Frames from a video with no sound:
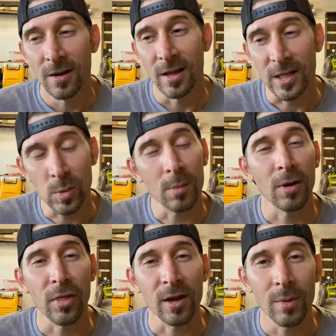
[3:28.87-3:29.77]
That's what I'm going
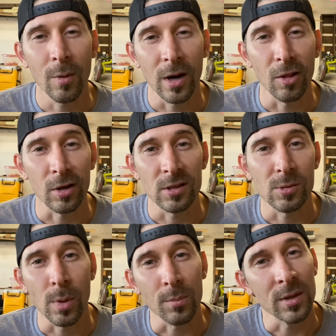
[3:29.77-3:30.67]
to think about when I look at these
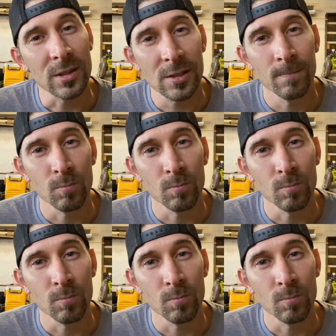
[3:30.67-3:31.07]
pumpkins.